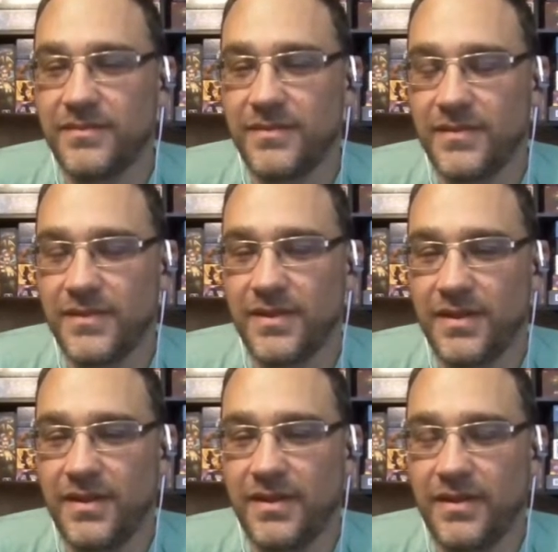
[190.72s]

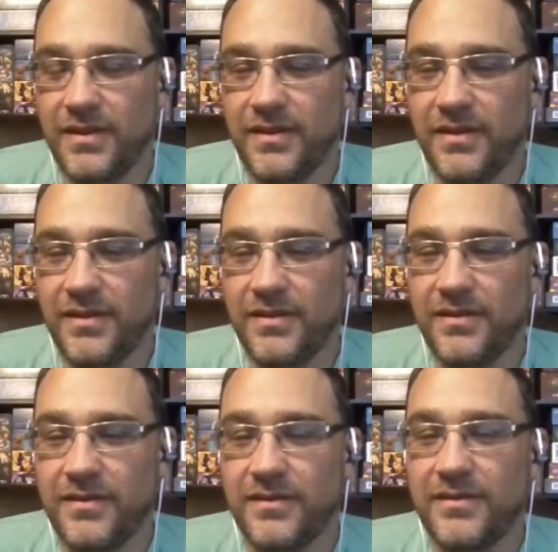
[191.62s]

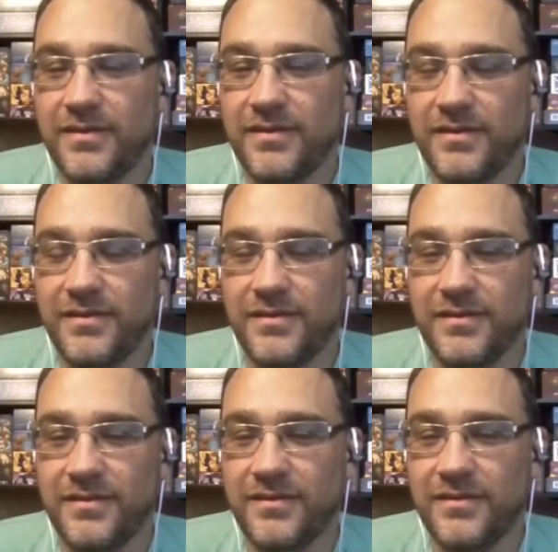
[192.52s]

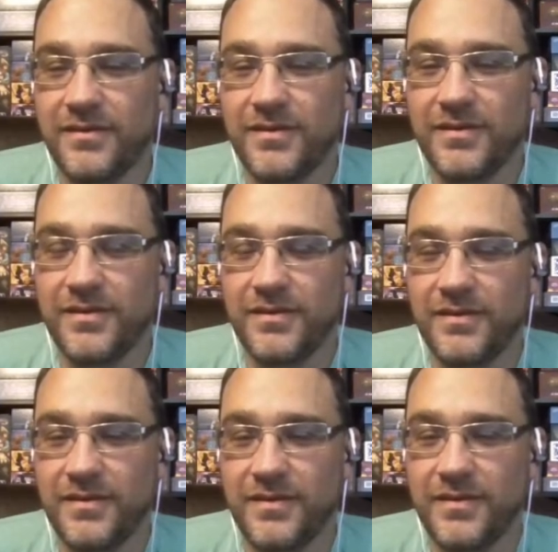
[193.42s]

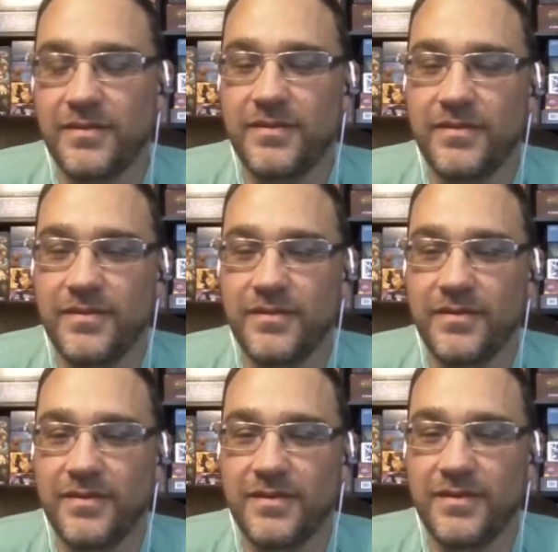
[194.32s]

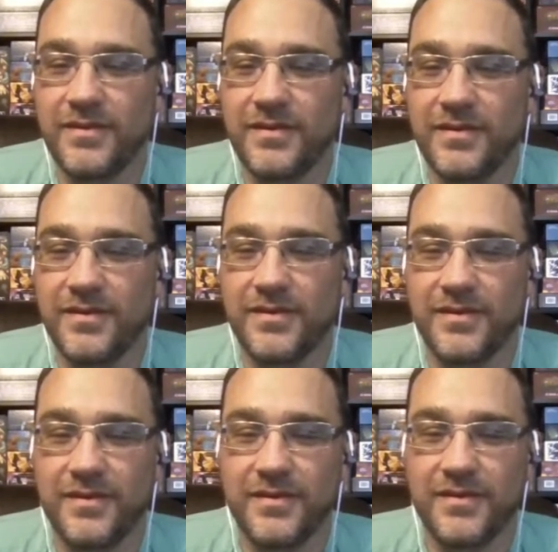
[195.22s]

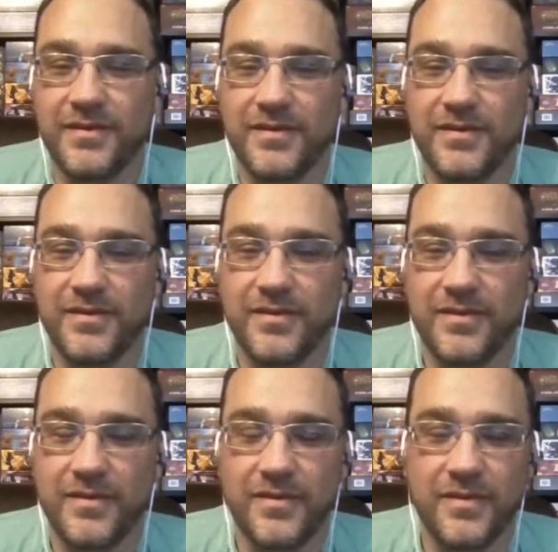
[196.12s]

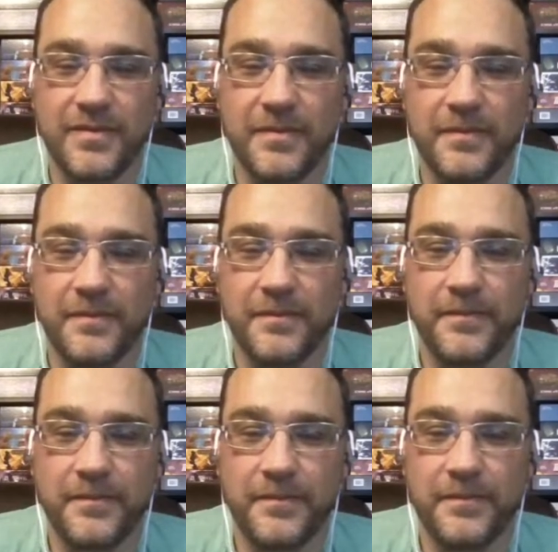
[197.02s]

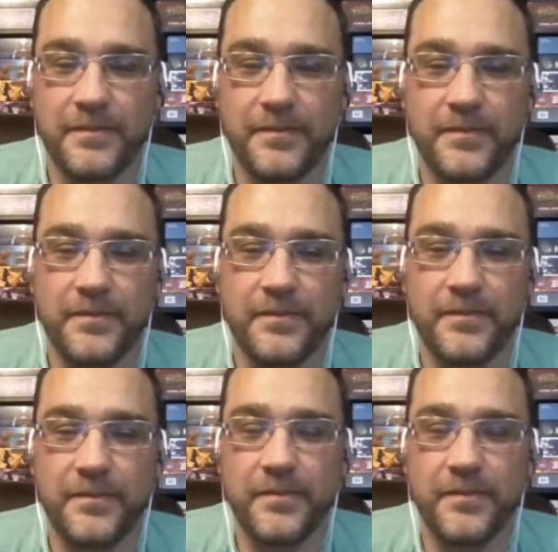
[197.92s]
[no speech]